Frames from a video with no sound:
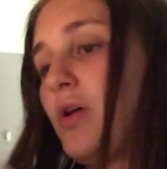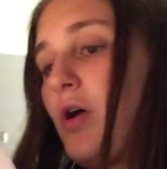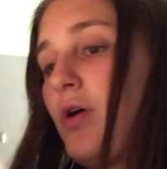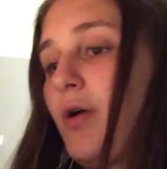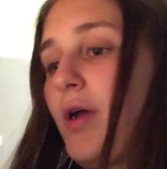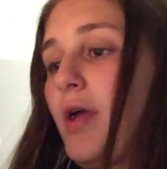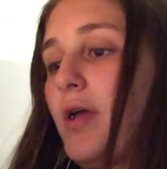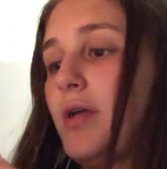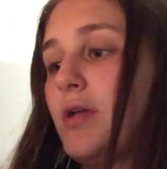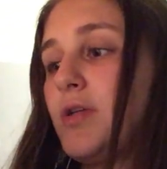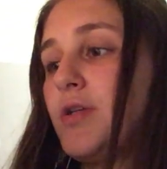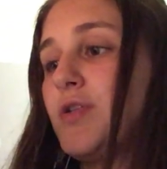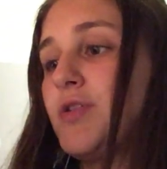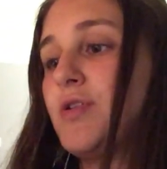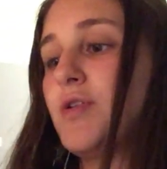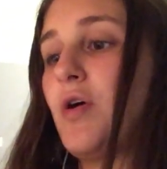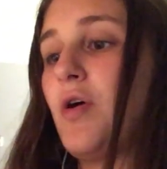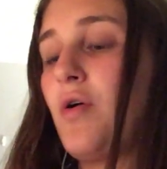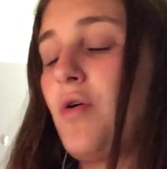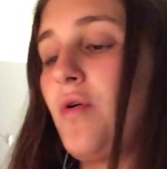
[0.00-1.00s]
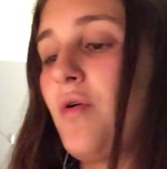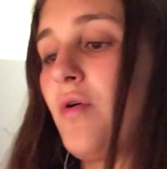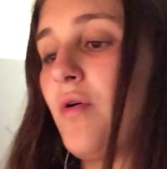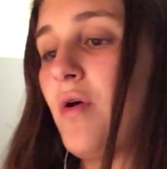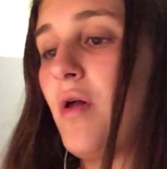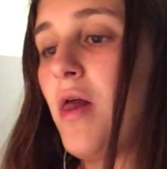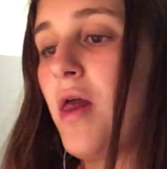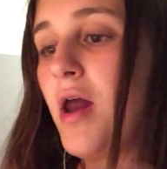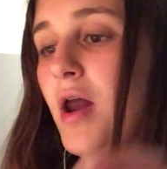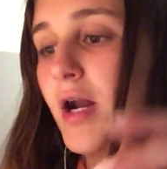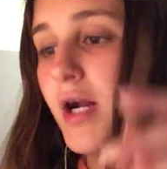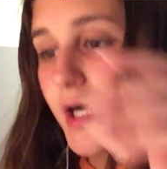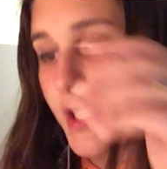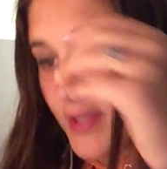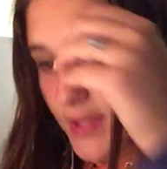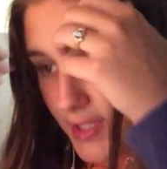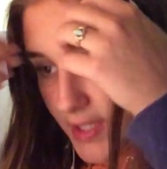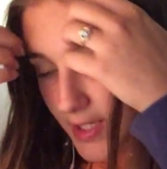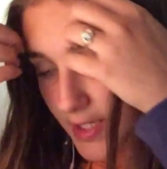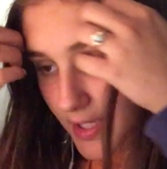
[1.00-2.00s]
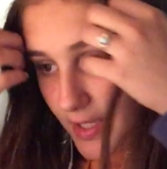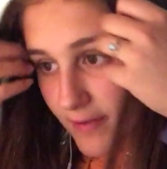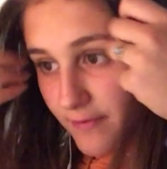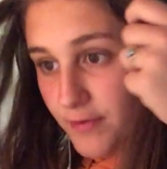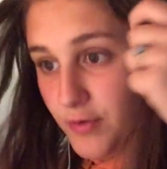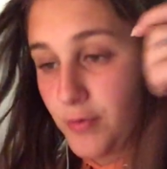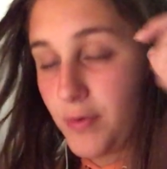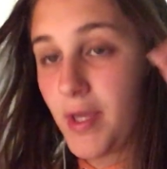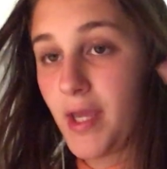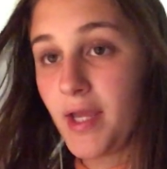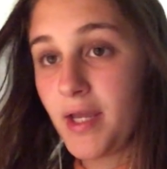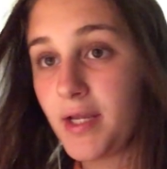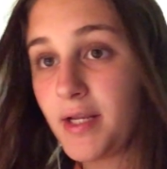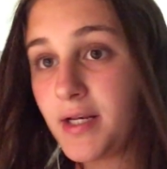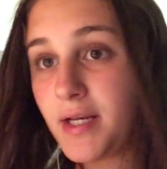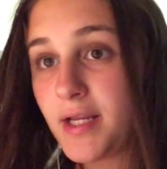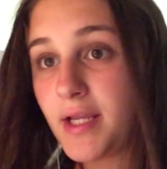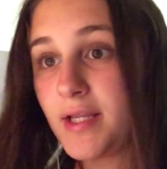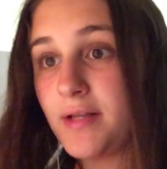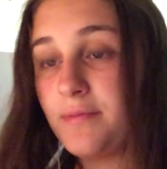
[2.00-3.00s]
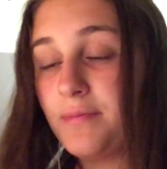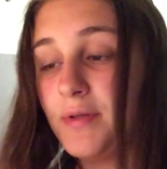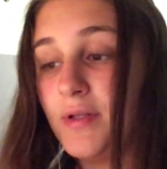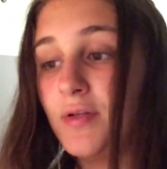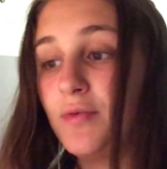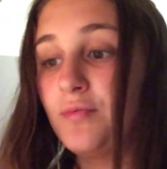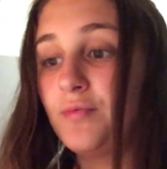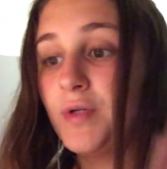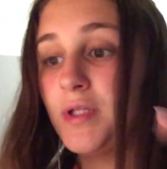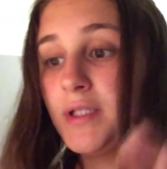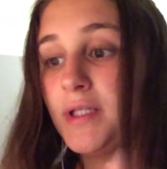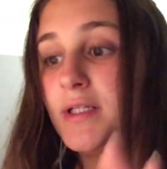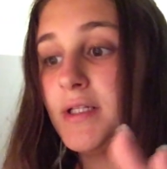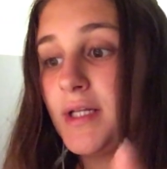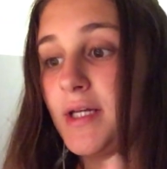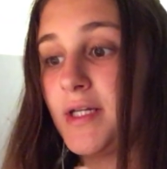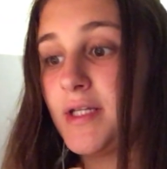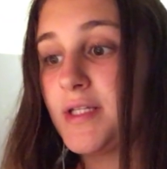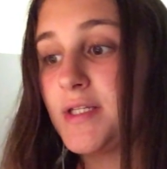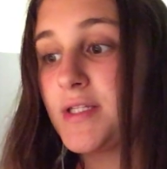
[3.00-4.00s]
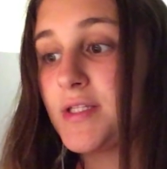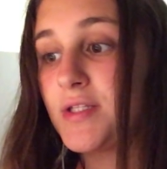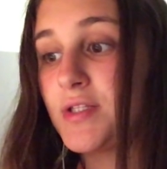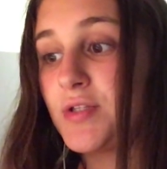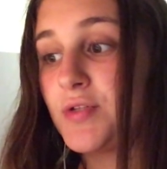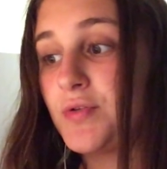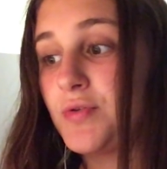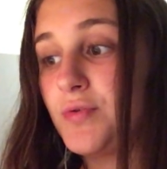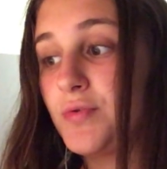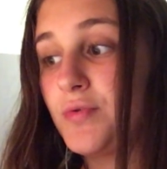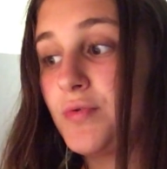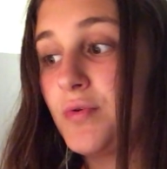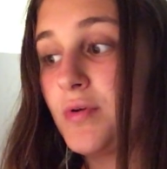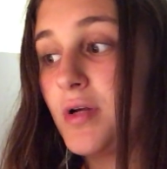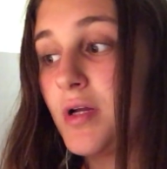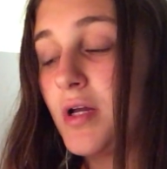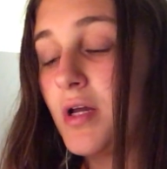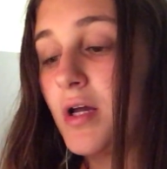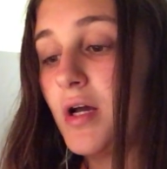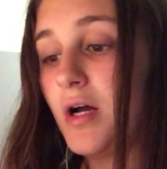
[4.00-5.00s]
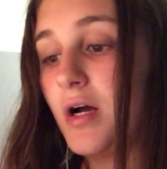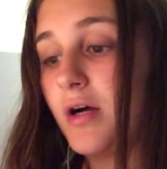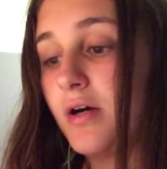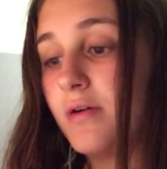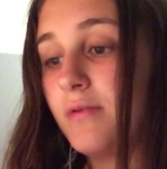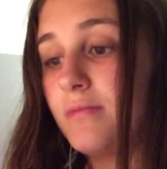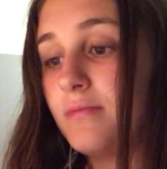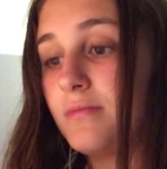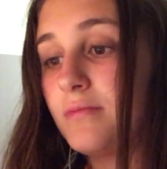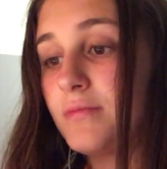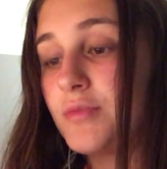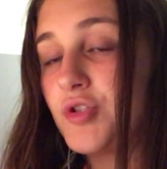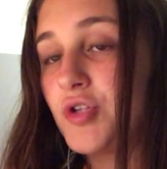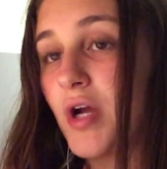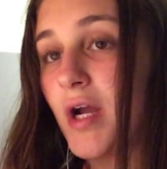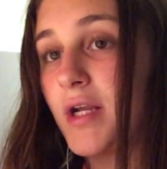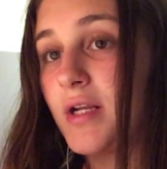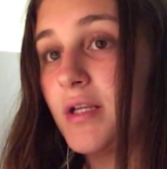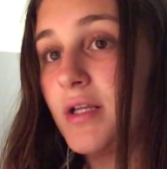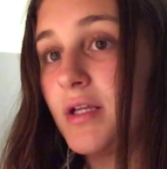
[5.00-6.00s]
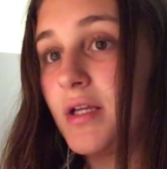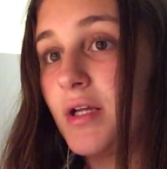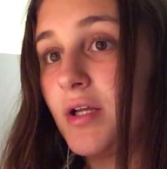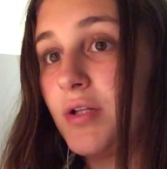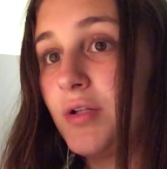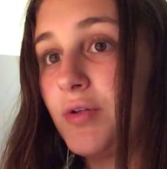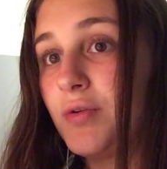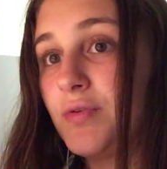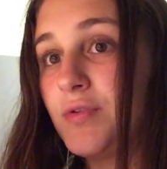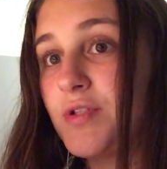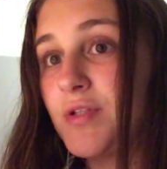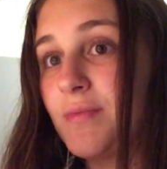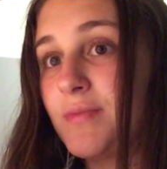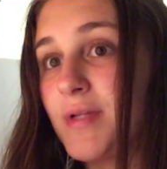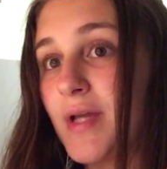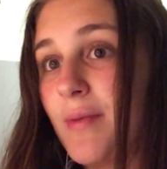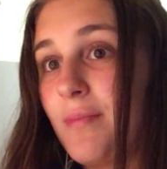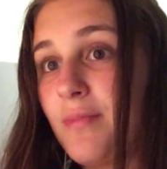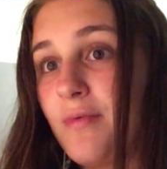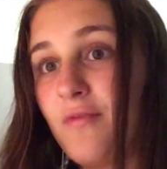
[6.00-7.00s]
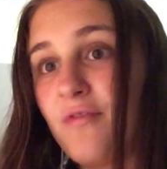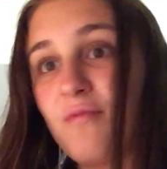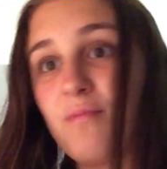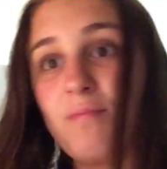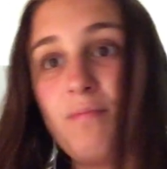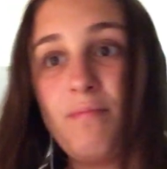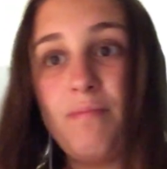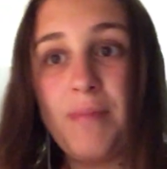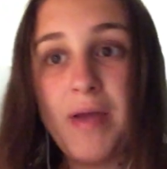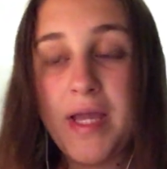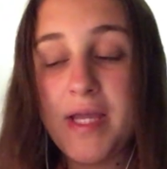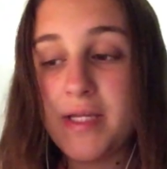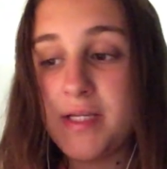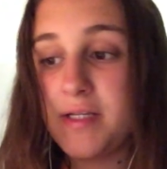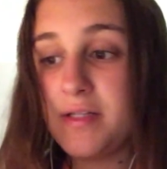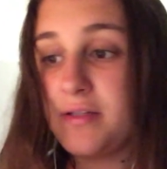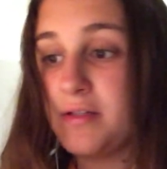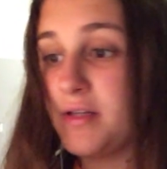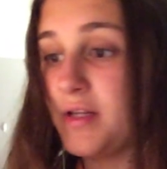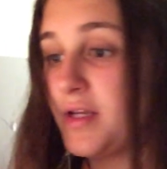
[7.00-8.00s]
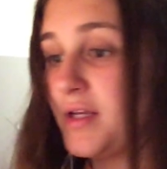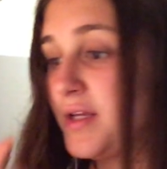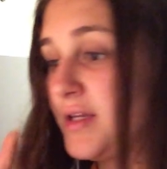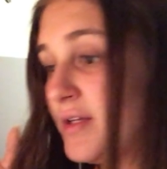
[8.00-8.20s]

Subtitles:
Okay, so I think if you can, it'd be really nice to try to include some type of banging